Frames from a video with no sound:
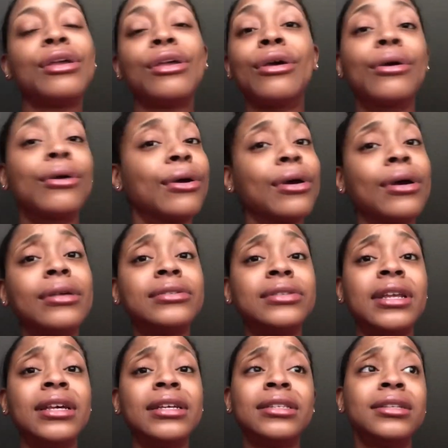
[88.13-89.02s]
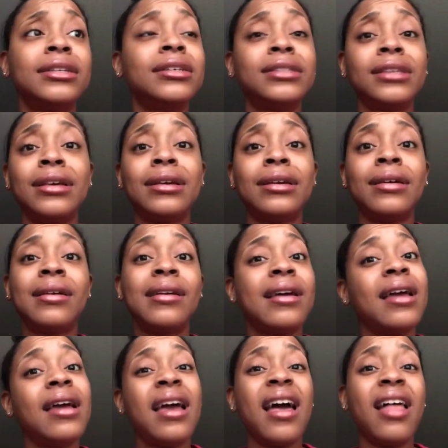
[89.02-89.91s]
Your girl Stacy is here,
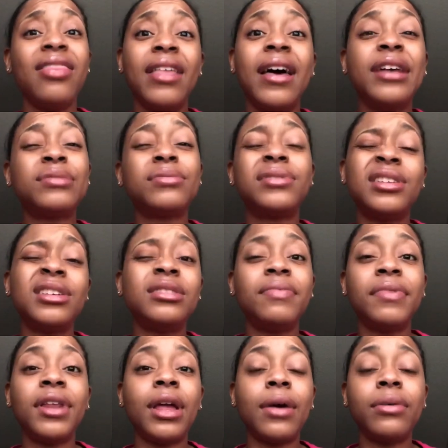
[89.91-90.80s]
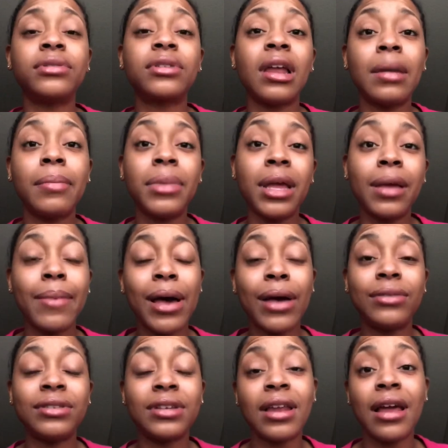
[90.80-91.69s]
and that's what this video is going to be
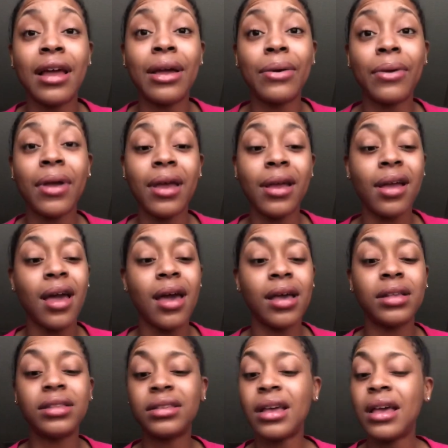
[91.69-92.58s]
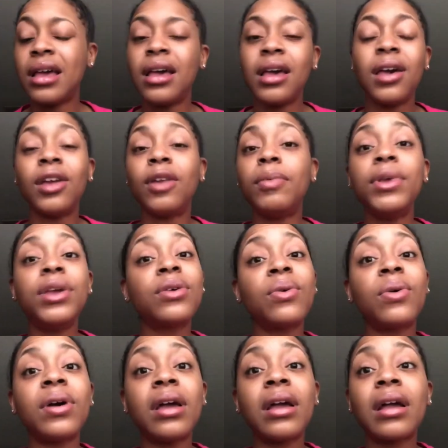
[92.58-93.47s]
about today, okay, guys? It'll be
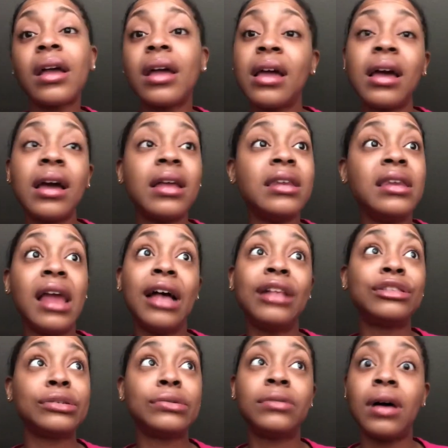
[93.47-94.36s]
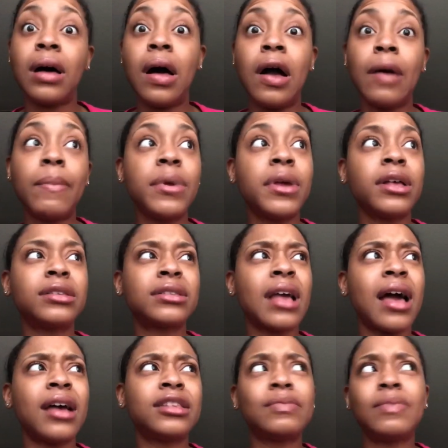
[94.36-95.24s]
quick, not too long, because,
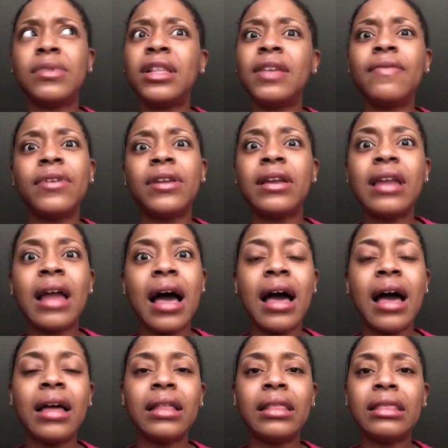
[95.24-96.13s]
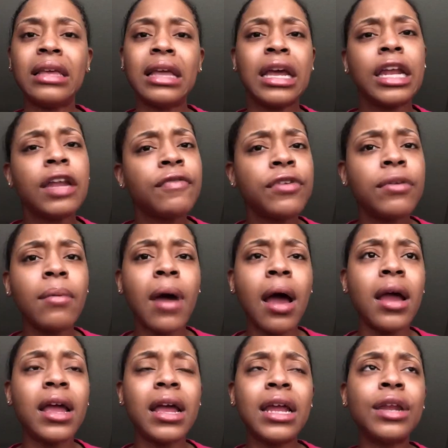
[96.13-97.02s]
guys, believe it or not, the
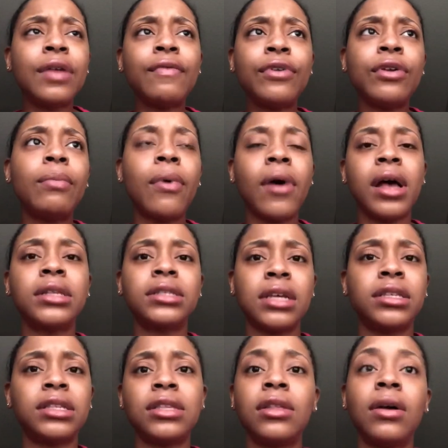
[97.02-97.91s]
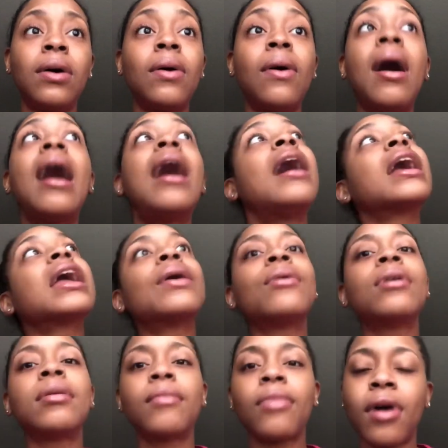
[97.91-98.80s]
interview process and the whole
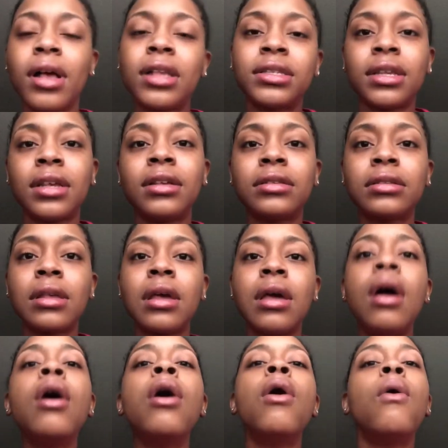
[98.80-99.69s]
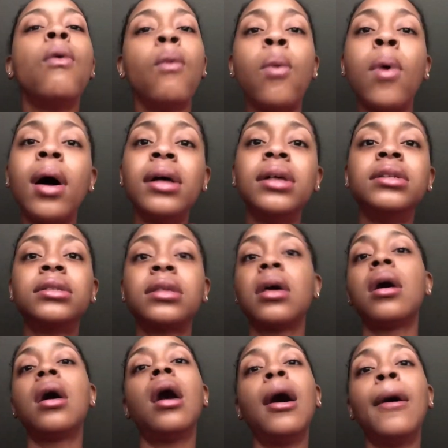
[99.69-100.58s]
hiring process was
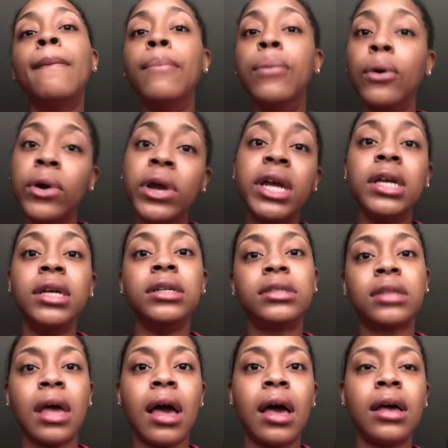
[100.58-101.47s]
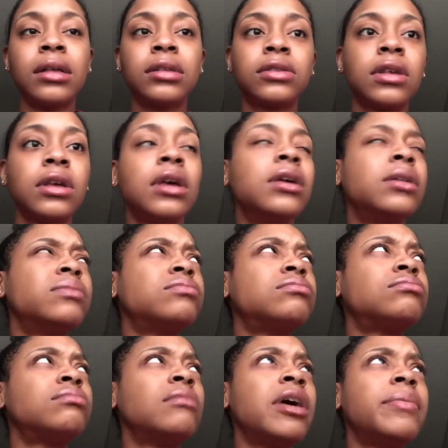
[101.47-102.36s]
a breeze, guys.
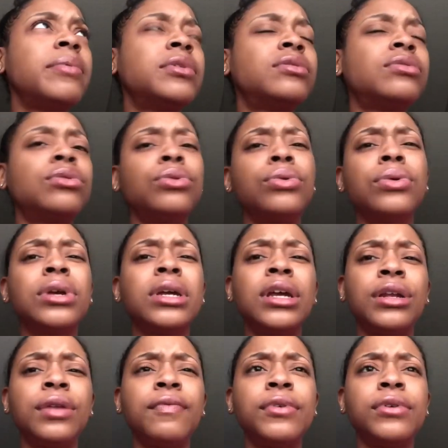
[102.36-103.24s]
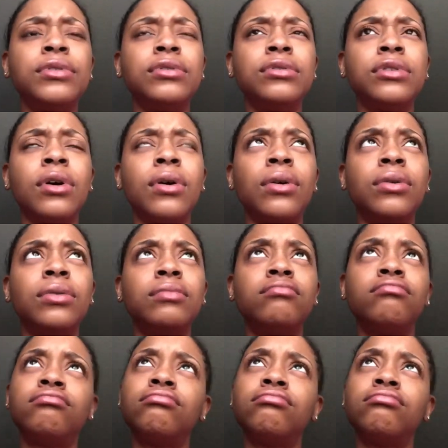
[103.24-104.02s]
Maybe 3 interviews in total.